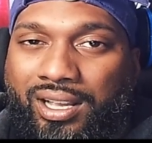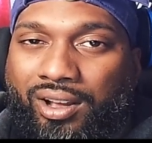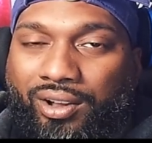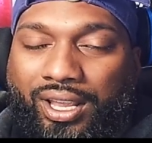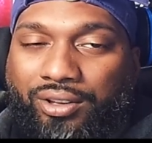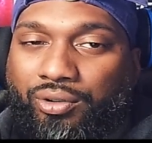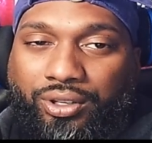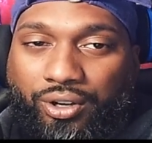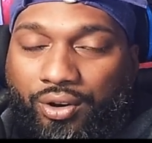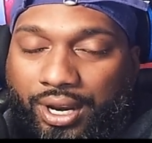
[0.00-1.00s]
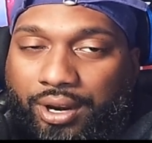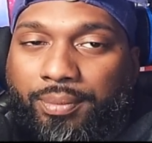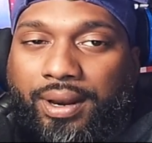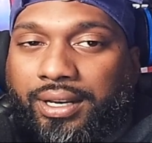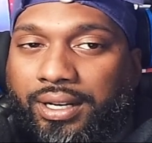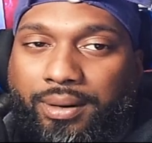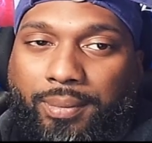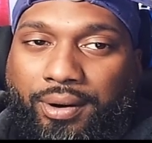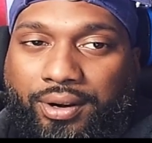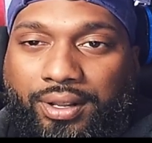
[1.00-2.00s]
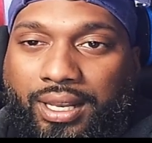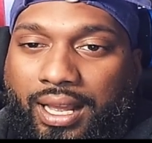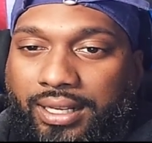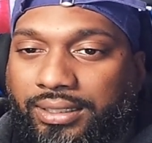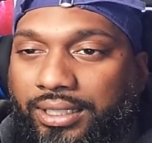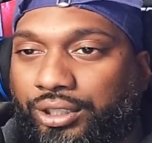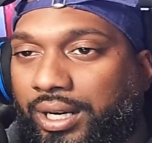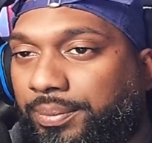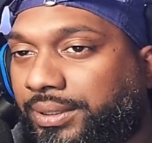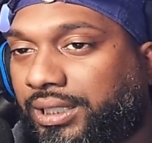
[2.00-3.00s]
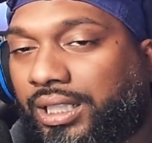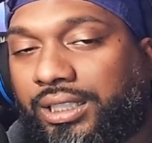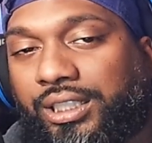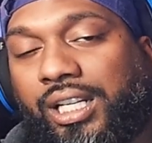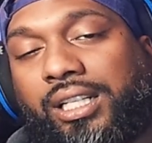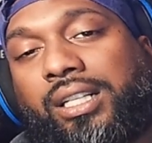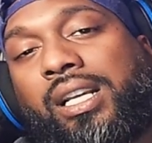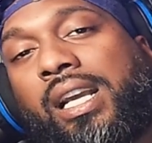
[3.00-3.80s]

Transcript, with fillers: Okay, you only going to hear about it in America a lot because they trying to push their agenda.